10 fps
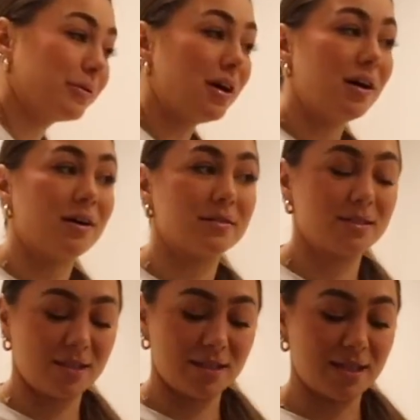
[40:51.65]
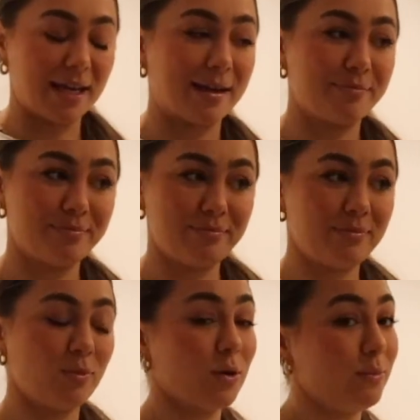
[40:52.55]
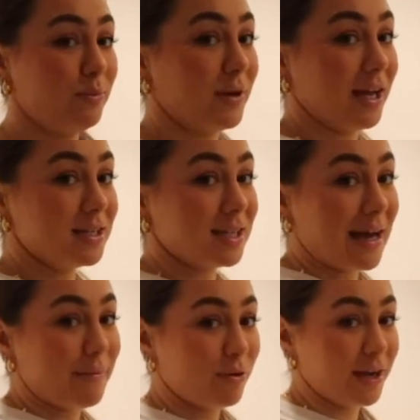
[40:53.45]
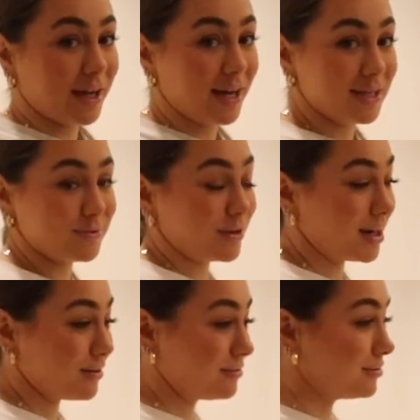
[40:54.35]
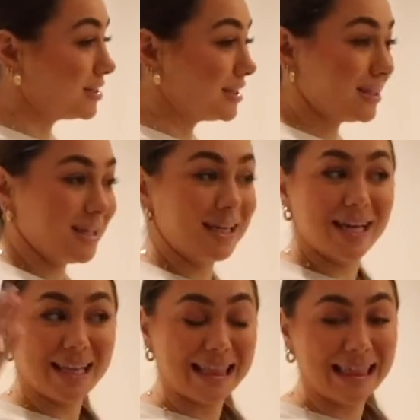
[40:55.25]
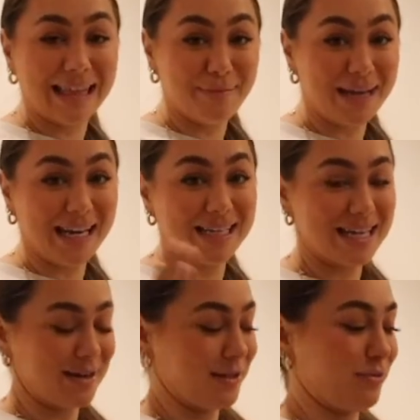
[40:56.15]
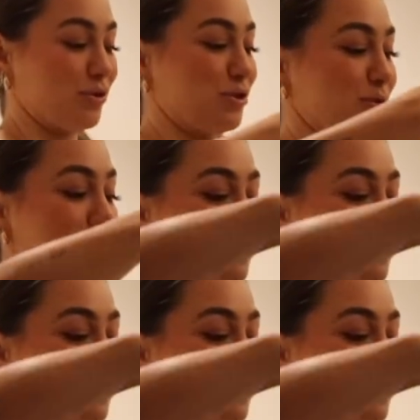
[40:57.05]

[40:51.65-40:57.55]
wrong. It's like we're getting to that point, guys, where we're really getting limited down in the wardrobe